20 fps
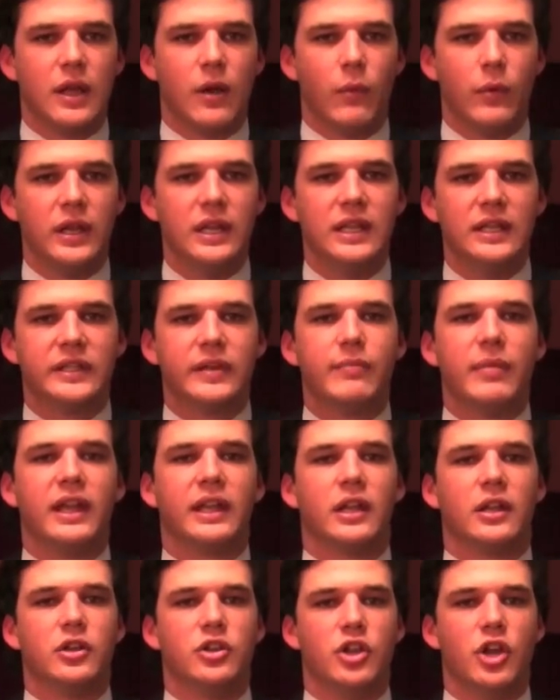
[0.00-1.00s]
We need to
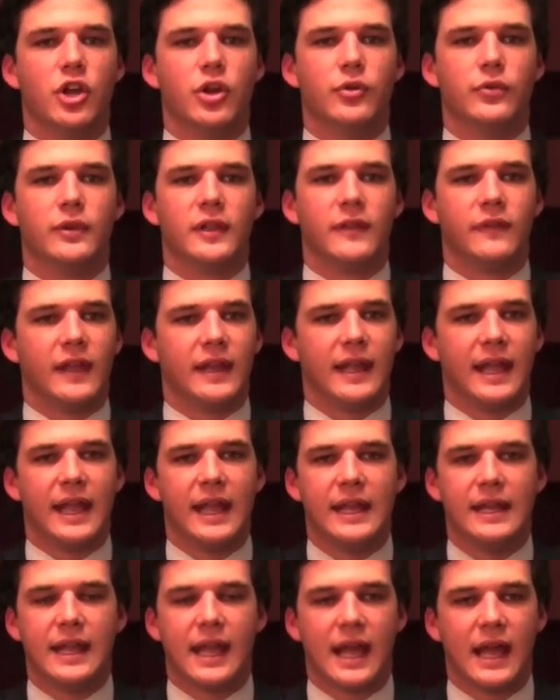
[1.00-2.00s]
make it known that
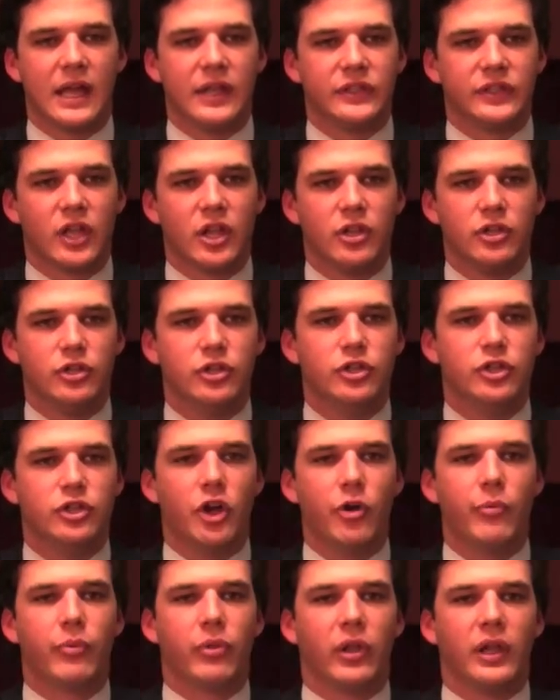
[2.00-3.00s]
hate has
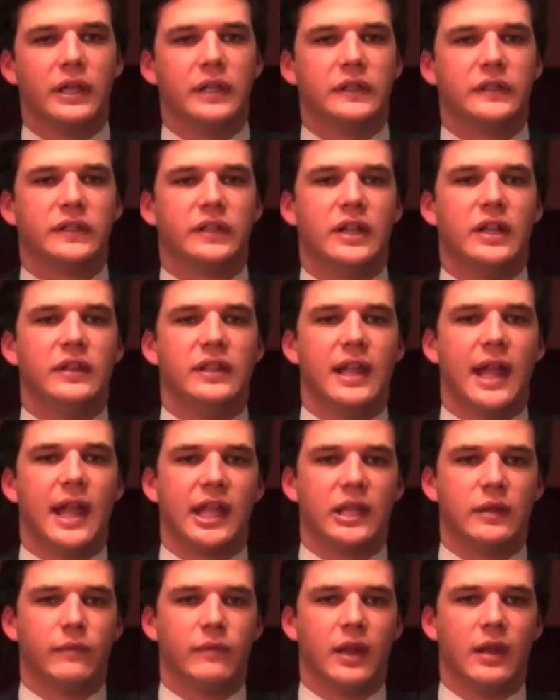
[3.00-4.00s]
no place in the
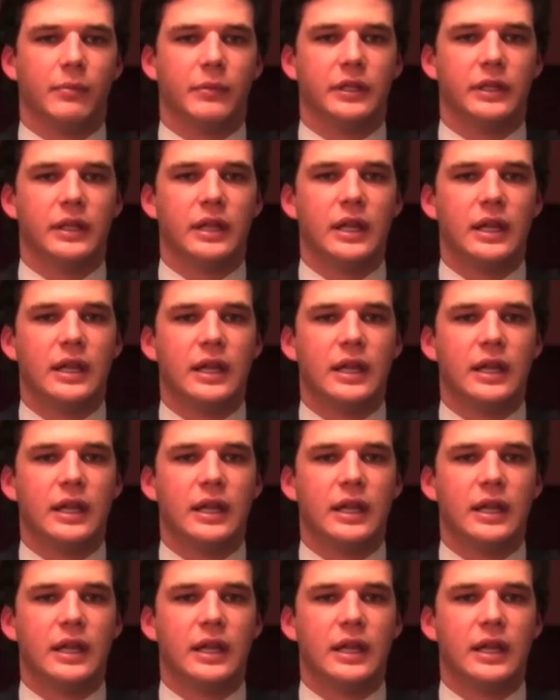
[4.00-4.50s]
Aggie family.